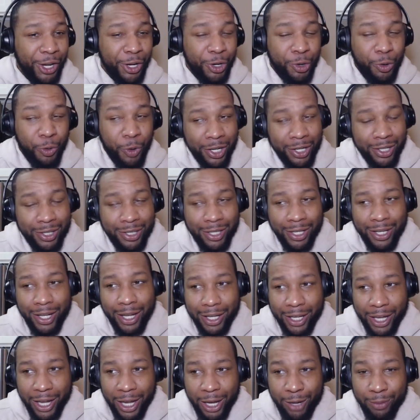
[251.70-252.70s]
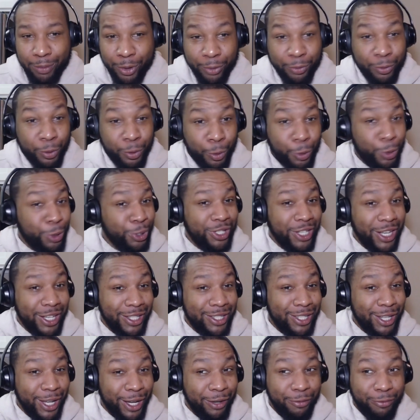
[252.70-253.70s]
going into that game. But of course,
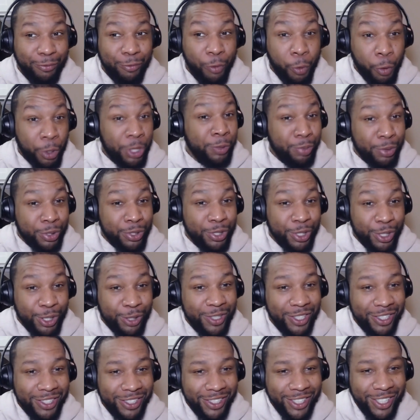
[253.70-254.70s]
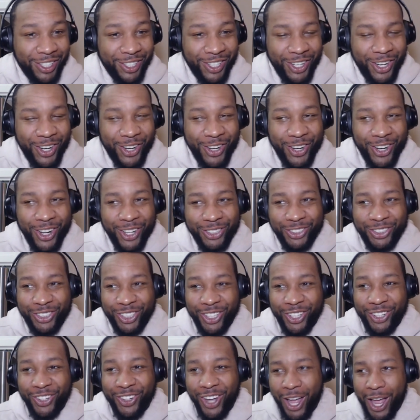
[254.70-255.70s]
that's like 40% of it, you know,
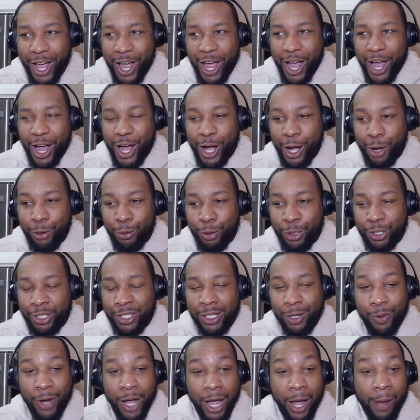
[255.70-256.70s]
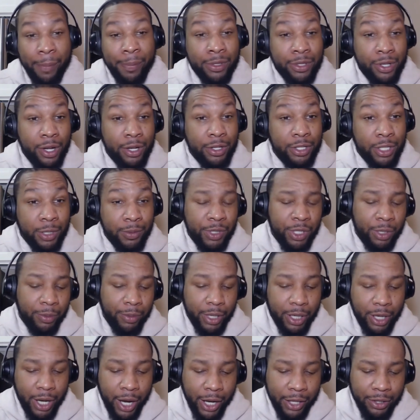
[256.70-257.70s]
so we'll see what happens on September
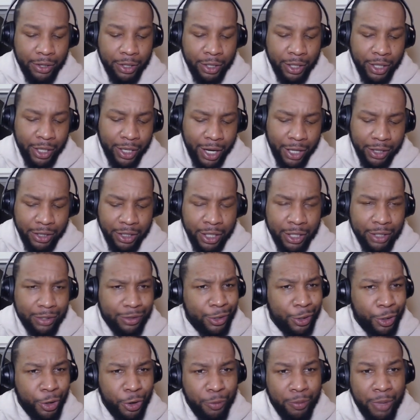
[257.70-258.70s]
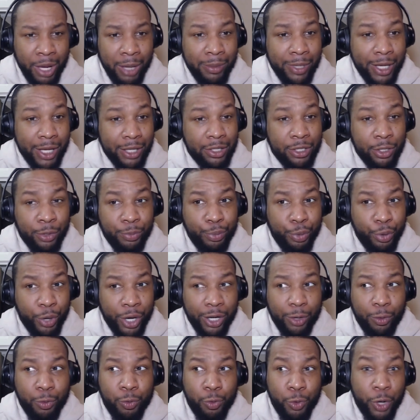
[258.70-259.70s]
9th. And then I think, you know, maybe at some
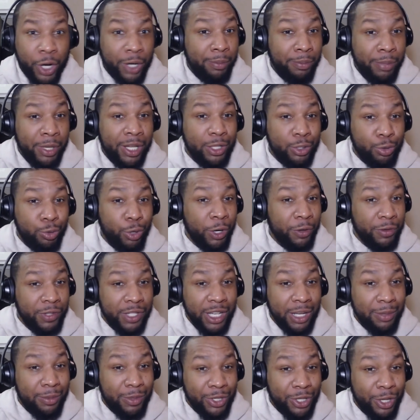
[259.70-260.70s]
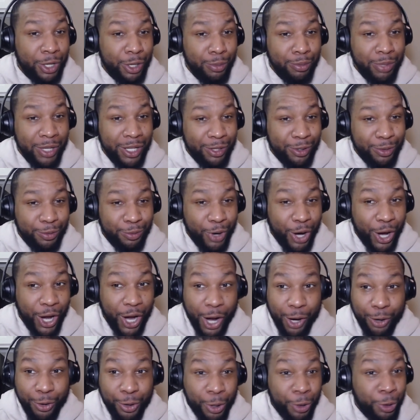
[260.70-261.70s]
point one Big 12 team is going to beat them. Right.
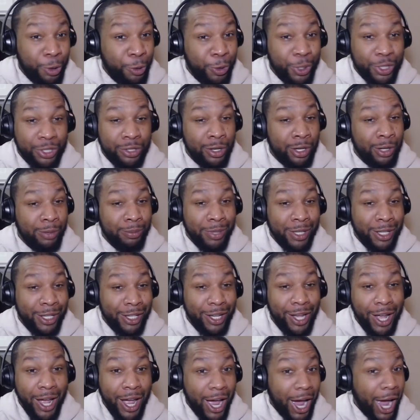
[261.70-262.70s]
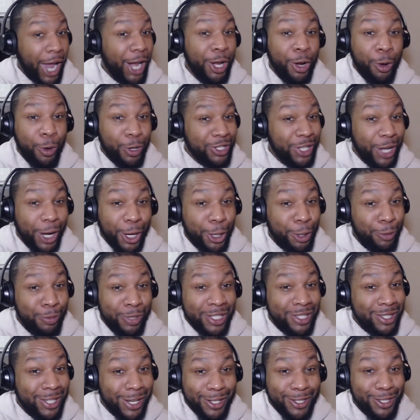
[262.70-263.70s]
I don't know who it's going to be. I know it's not going to be
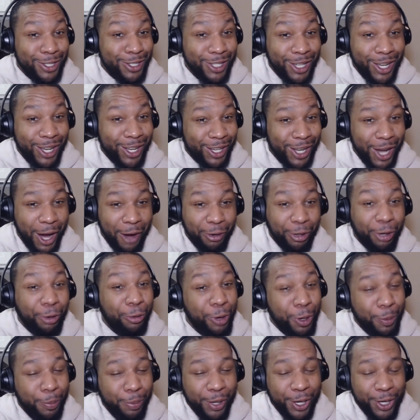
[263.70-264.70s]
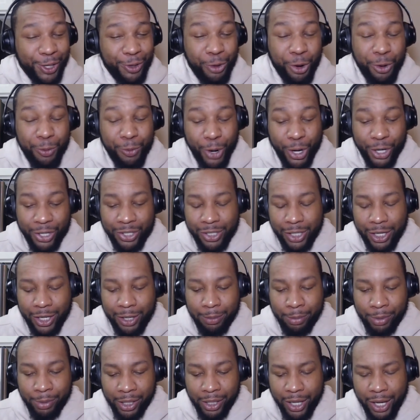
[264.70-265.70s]
Texas Tech after what Brett Yormark
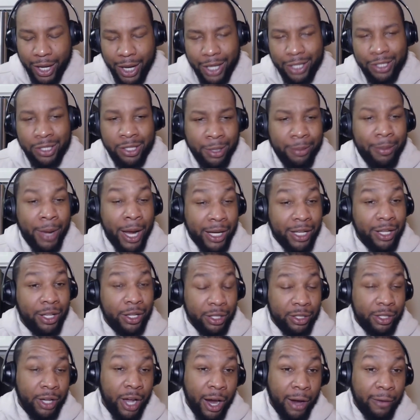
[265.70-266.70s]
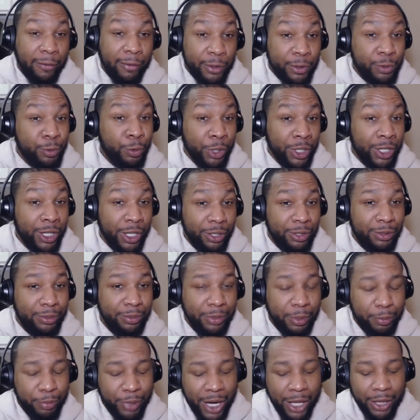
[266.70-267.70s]
said, but somebody in the conference will get them.
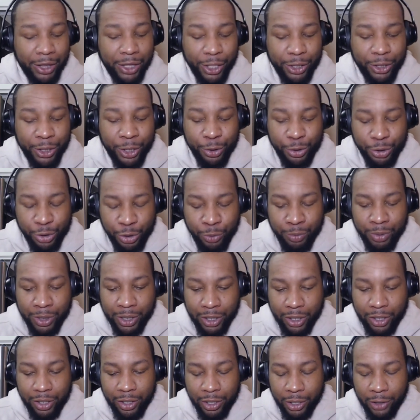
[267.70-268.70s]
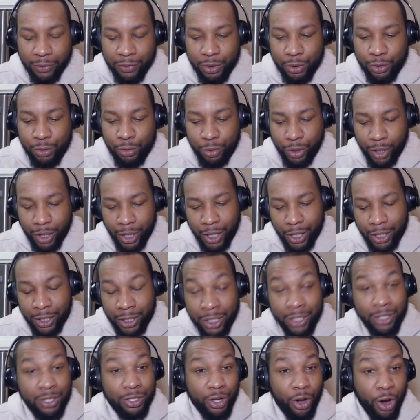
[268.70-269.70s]
But I think they'll still be good enough to
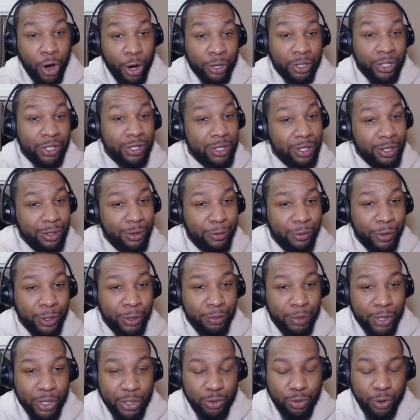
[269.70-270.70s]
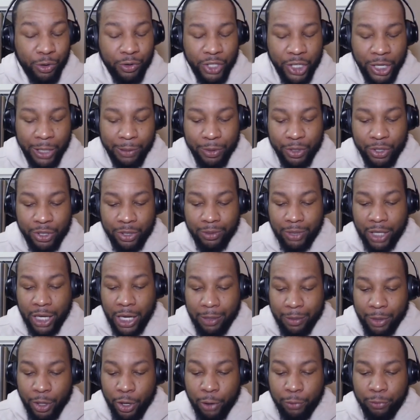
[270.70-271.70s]
get to Arlington for the Big 12 championship
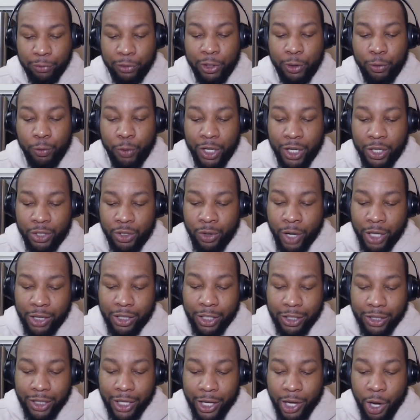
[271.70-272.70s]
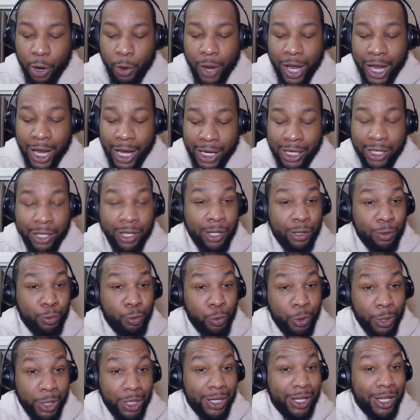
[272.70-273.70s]
game and hopefully win it. So I think they go
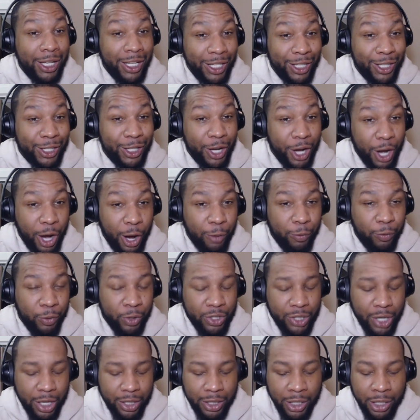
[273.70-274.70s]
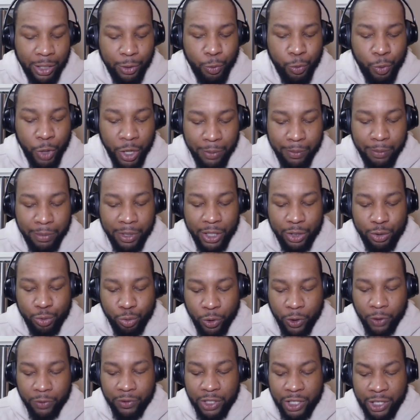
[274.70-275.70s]
8-1 in conference. I think one Big
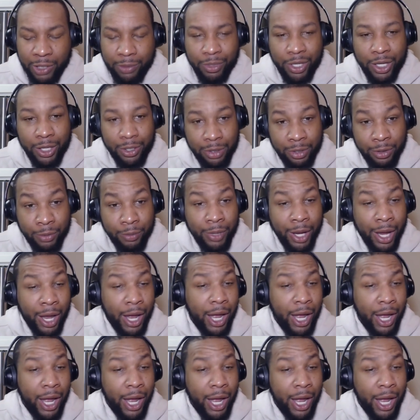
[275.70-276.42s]
12 team gets them.